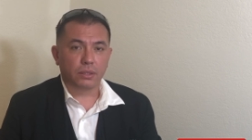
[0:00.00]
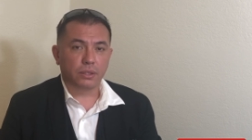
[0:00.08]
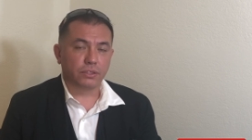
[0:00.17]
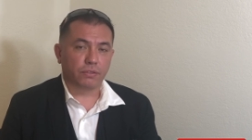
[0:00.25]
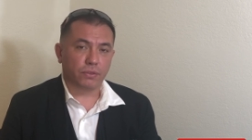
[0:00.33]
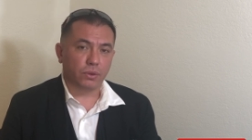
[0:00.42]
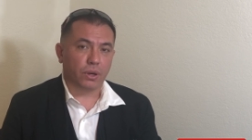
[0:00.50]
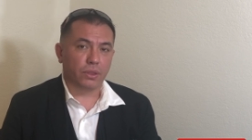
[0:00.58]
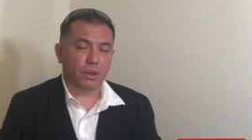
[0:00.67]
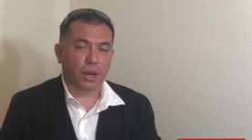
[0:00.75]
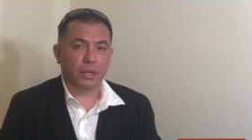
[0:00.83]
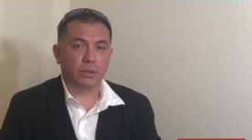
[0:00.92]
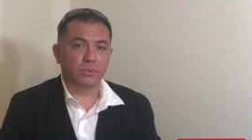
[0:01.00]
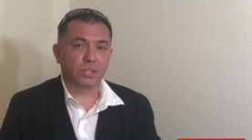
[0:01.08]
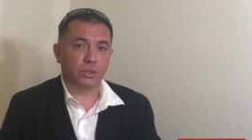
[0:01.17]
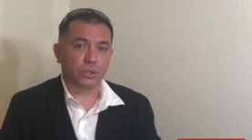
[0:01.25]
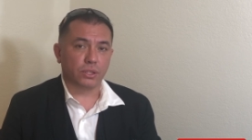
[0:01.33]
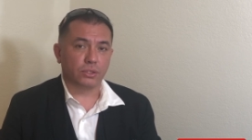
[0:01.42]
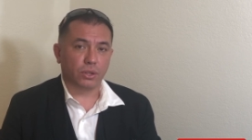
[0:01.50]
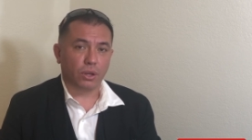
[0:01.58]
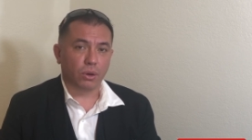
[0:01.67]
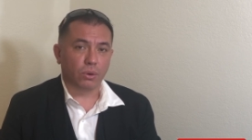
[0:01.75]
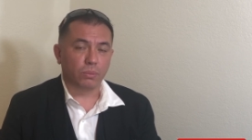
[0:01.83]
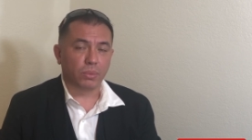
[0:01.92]
There's a few other items that you need to
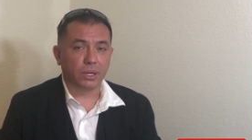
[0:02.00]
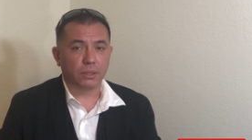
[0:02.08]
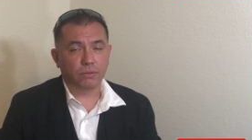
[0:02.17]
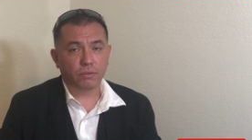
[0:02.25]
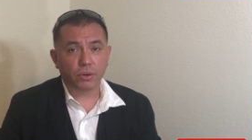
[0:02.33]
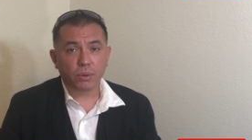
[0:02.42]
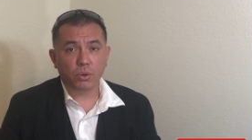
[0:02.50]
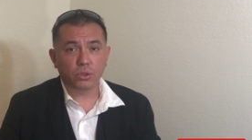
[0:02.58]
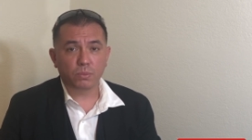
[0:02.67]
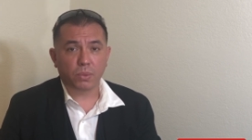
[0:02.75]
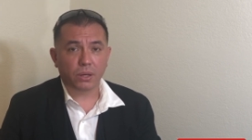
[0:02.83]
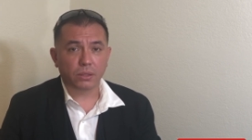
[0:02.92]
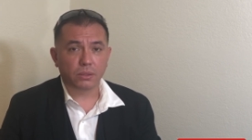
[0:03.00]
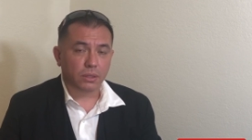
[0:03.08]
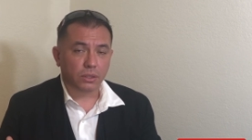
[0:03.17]
know, but for the most part,